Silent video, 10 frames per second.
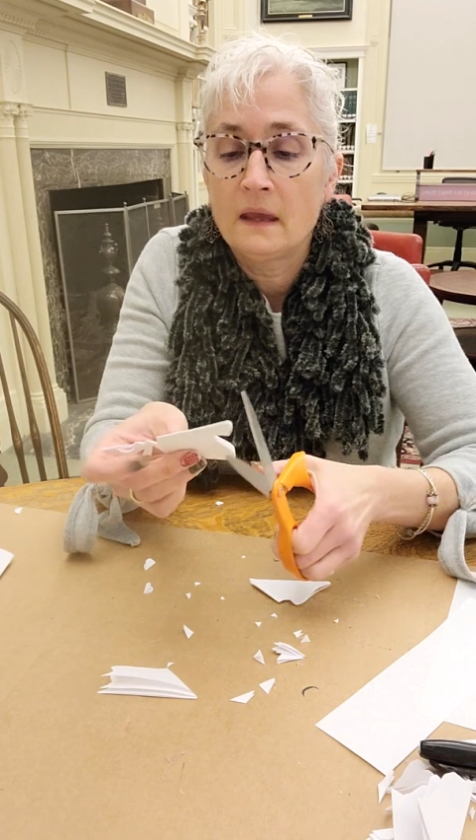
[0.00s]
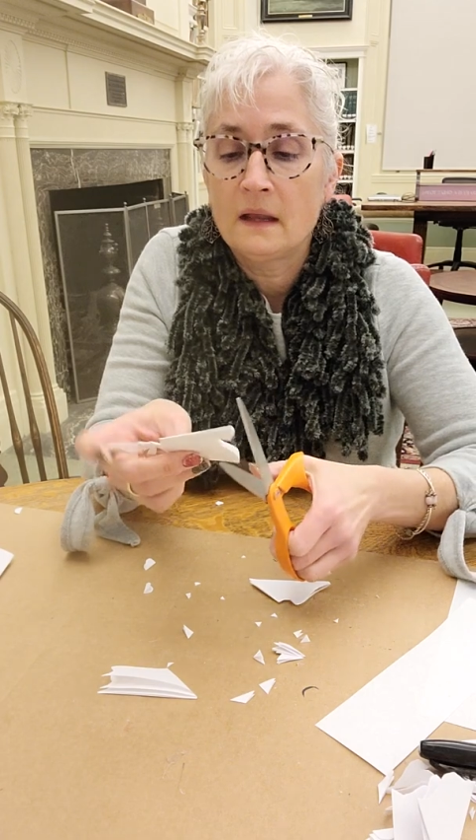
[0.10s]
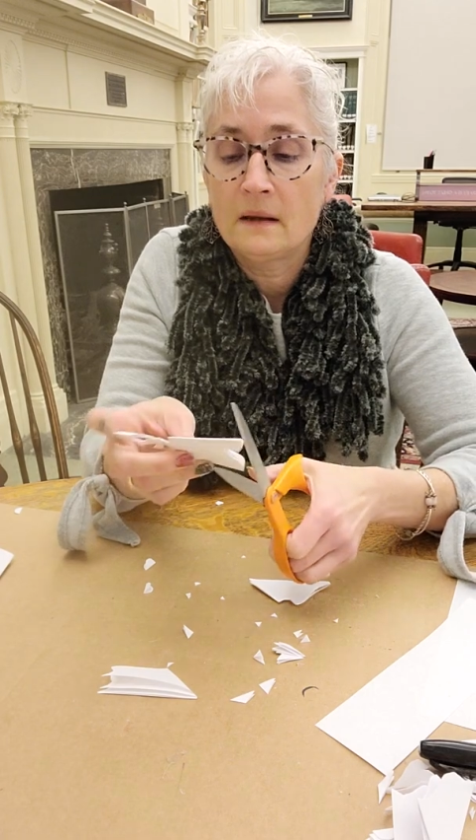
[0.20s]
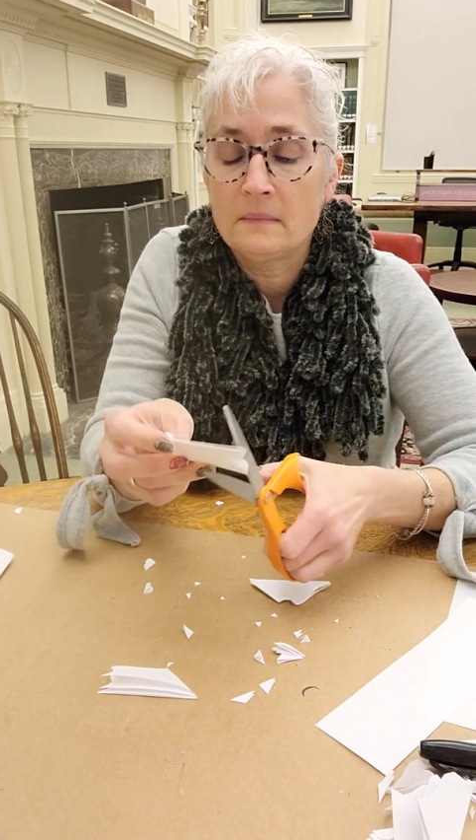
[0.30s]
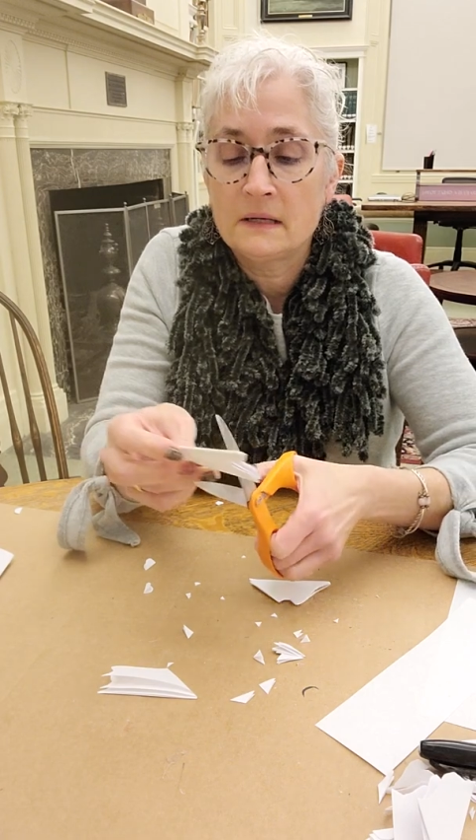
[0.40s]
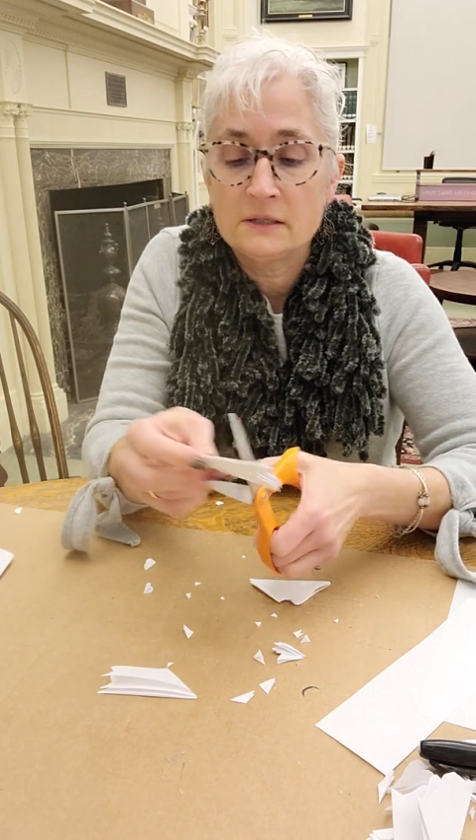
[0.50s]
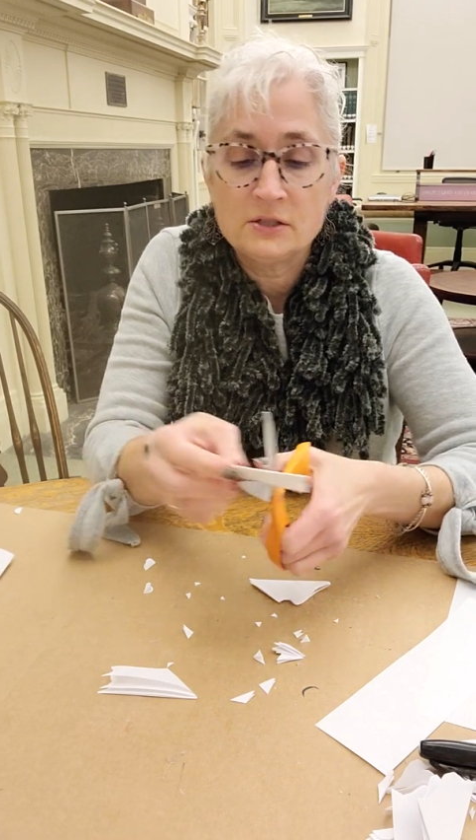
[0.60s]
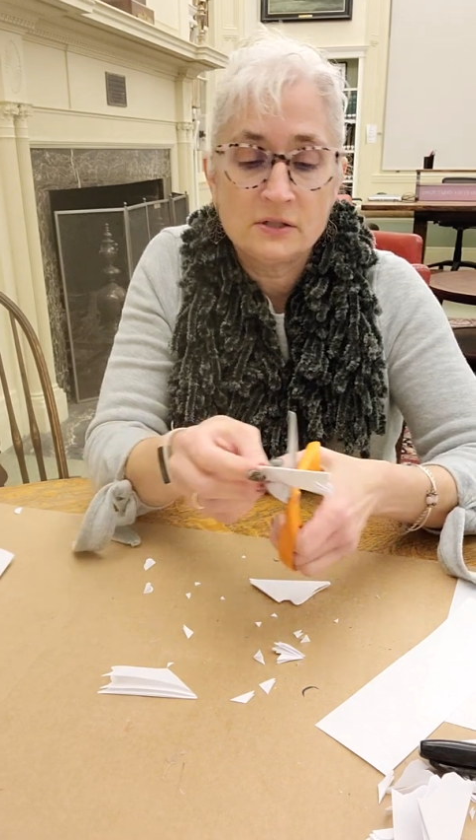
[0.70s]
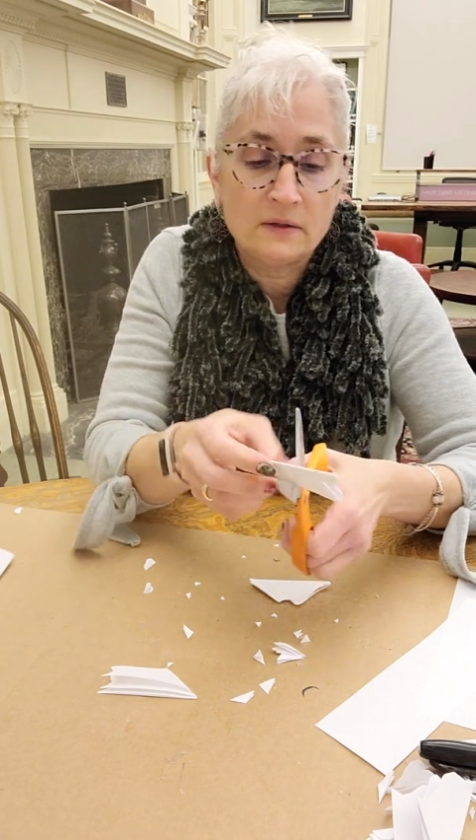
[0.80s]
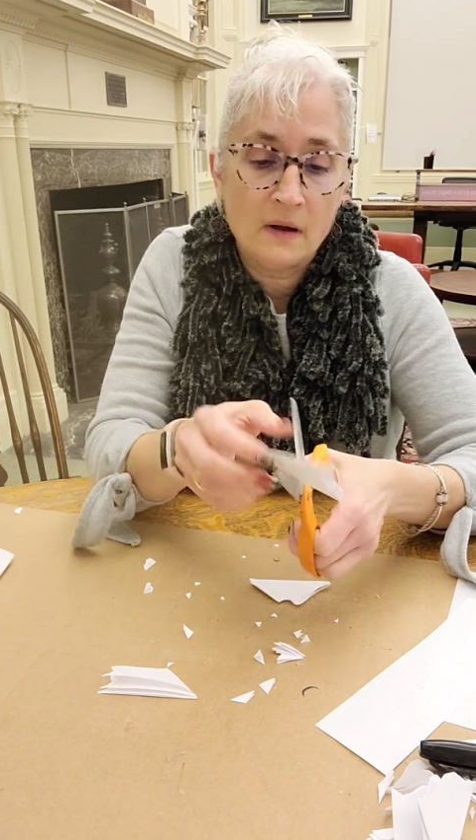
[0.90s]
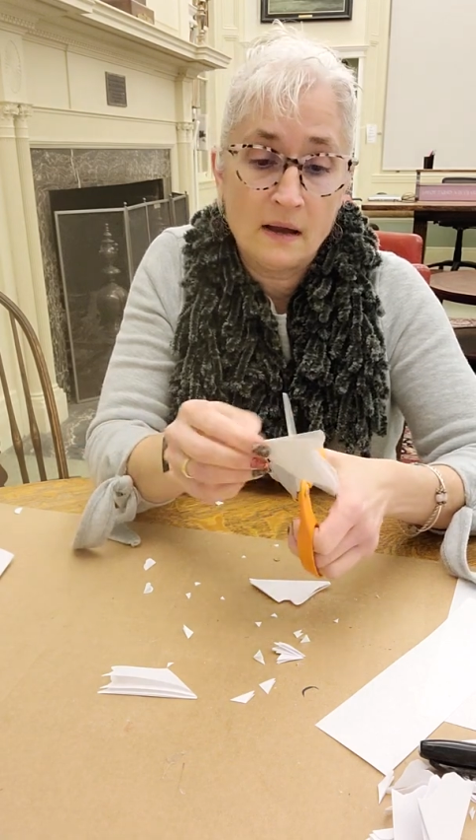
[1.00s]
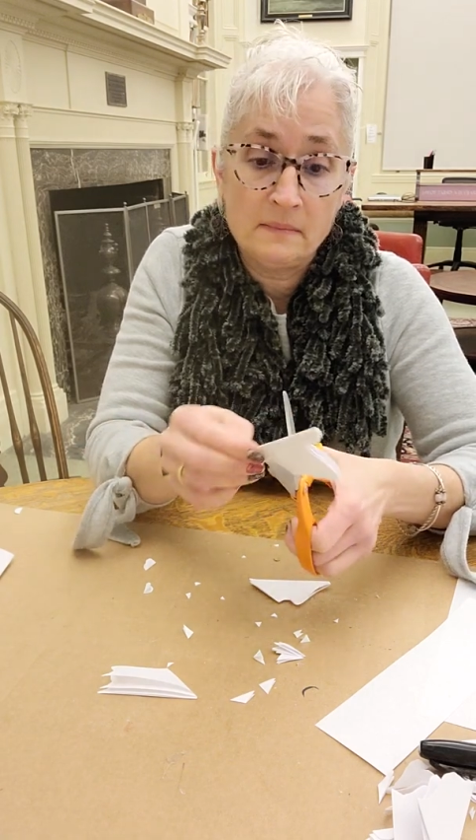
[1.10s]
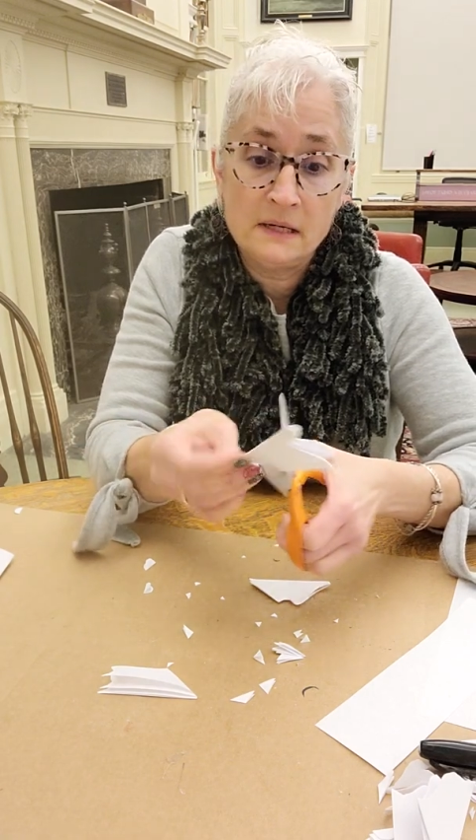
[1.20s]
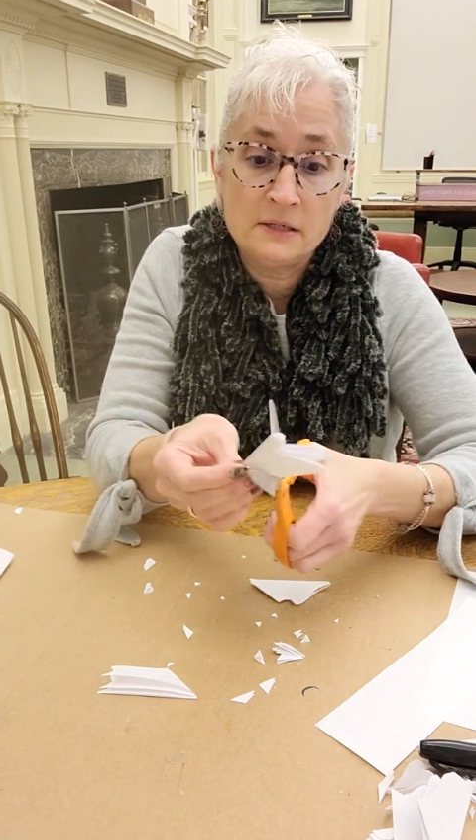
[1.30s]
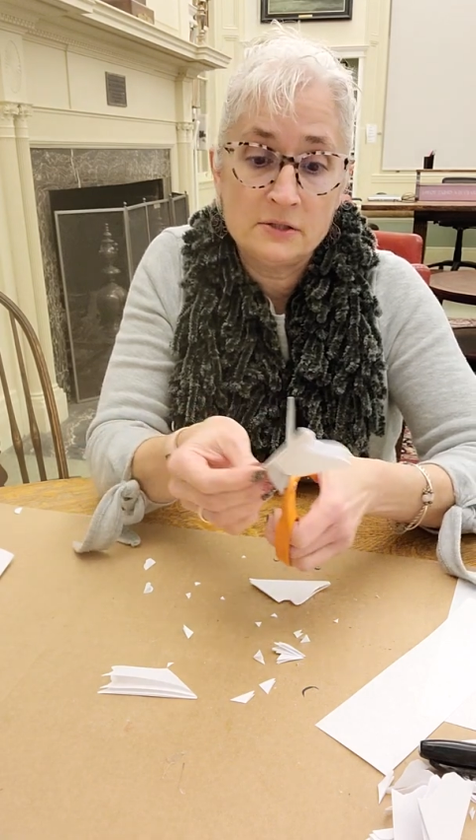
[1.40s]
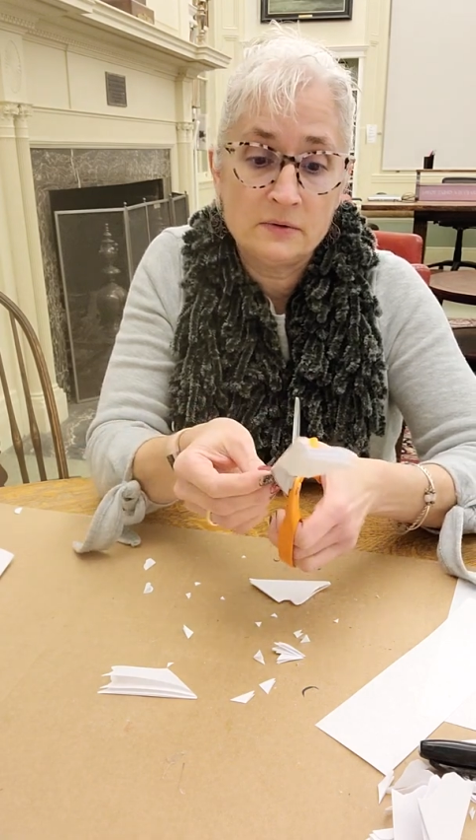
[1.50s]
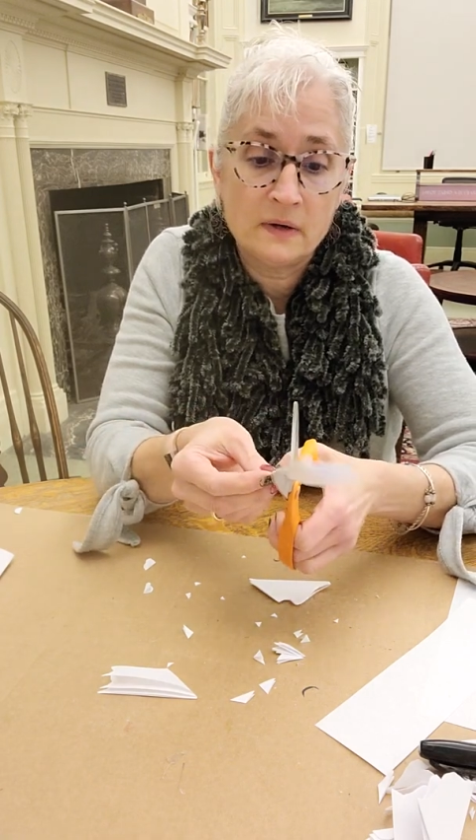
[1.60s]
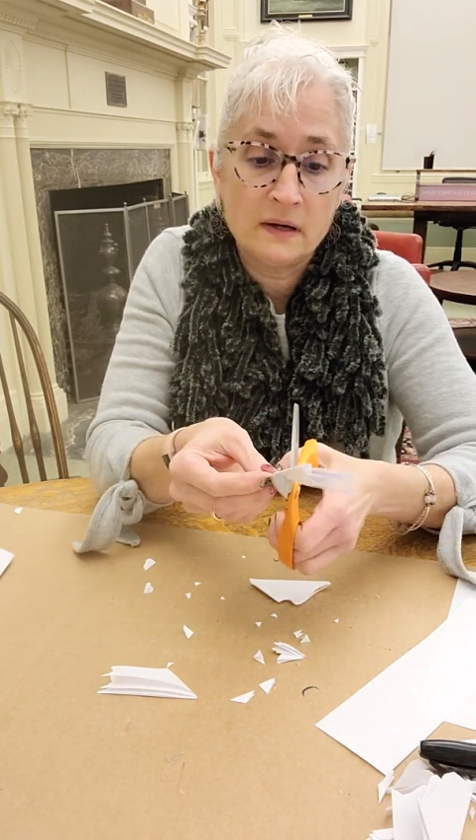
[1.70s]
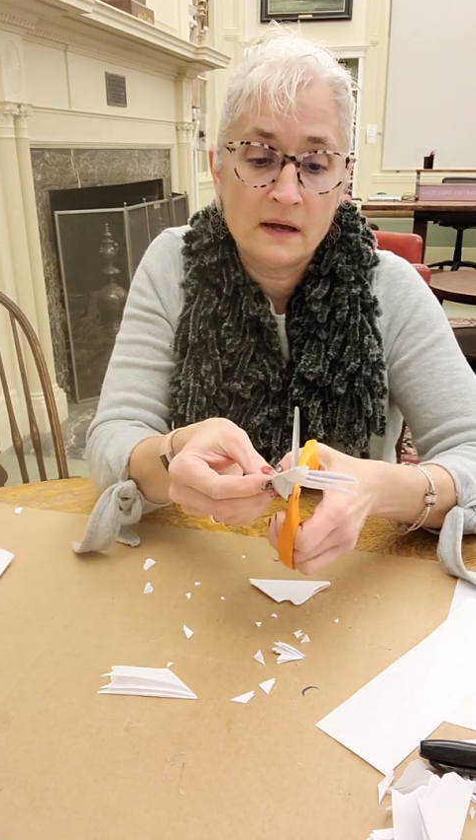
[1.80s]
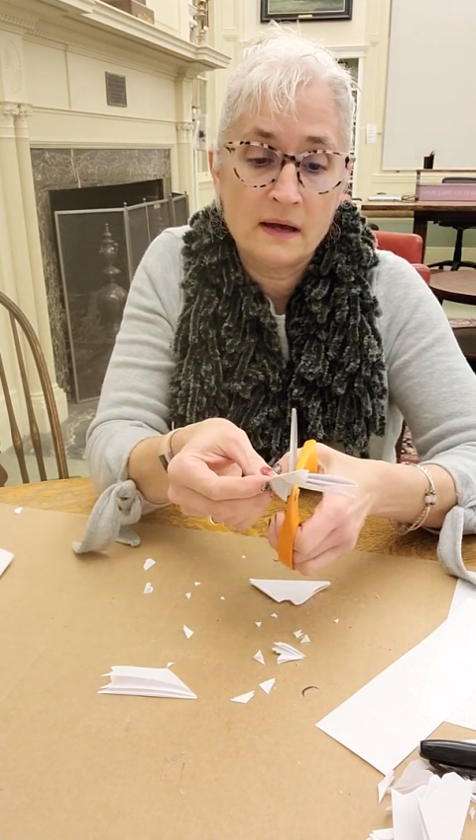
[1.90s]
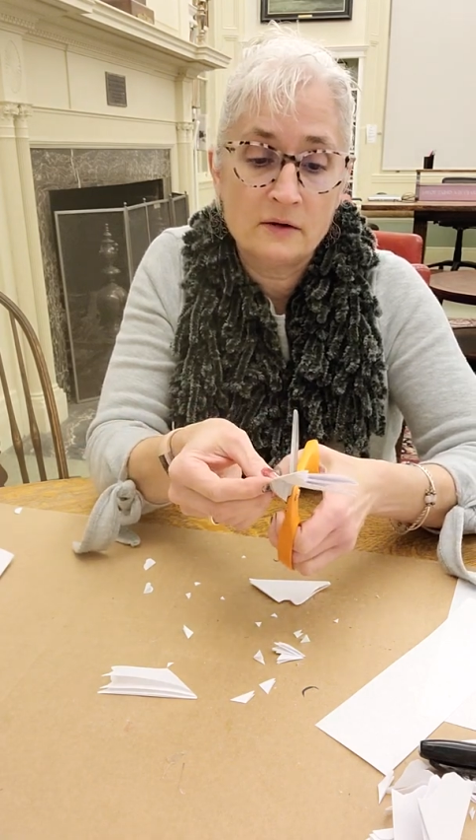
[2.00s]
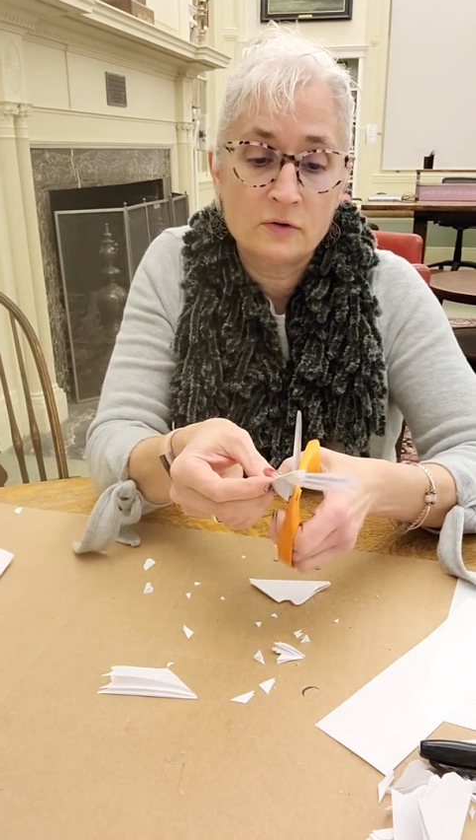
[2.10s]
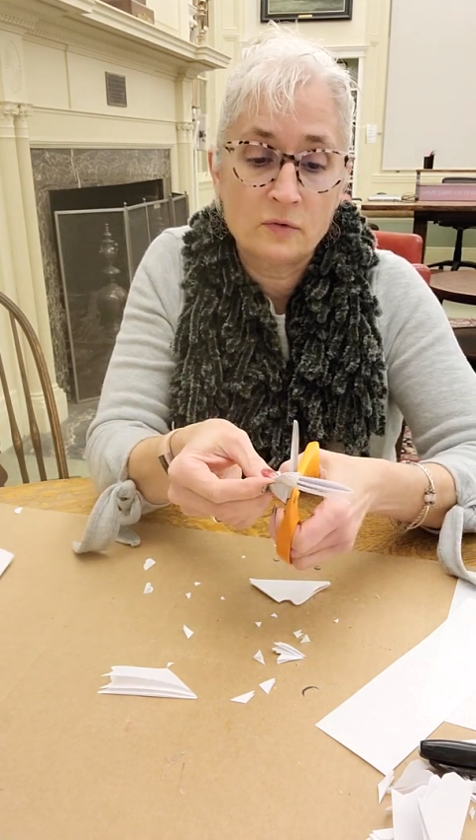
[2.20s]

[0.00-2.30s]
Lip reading: And I'm going to do a cut